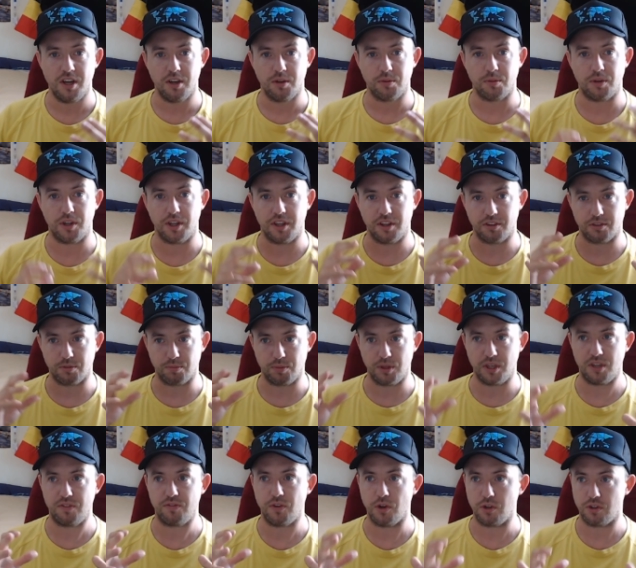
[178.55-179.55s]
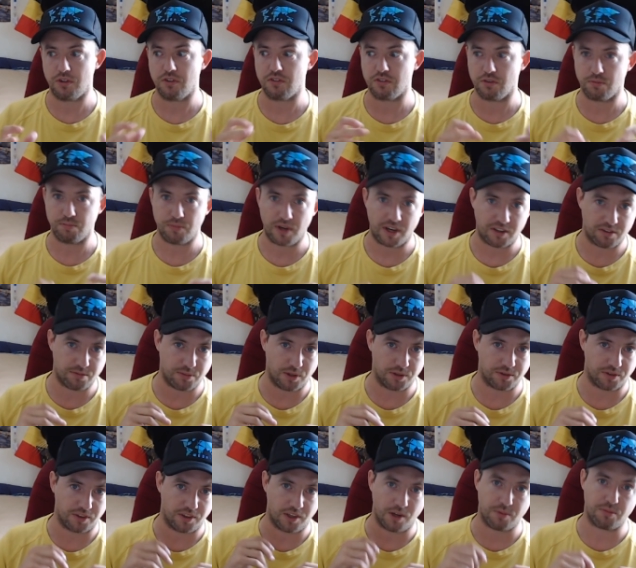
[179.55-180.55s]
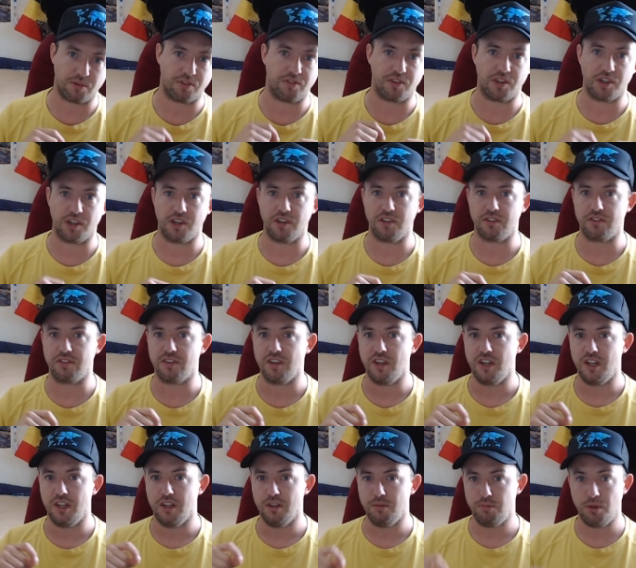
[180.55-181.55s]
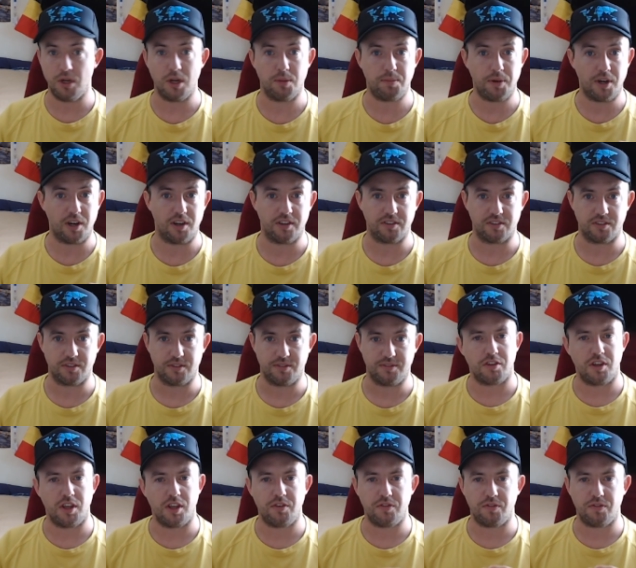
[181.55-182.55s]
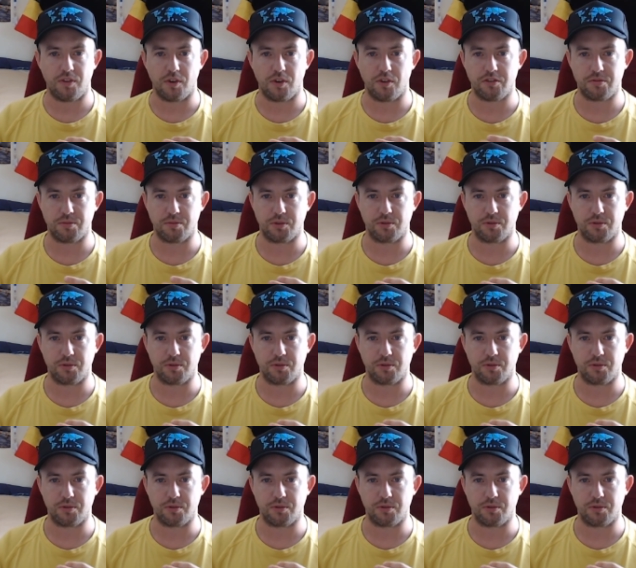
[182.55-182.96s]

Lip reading: where there's a big focus on maximizing the number of yards per pass. If Ultimate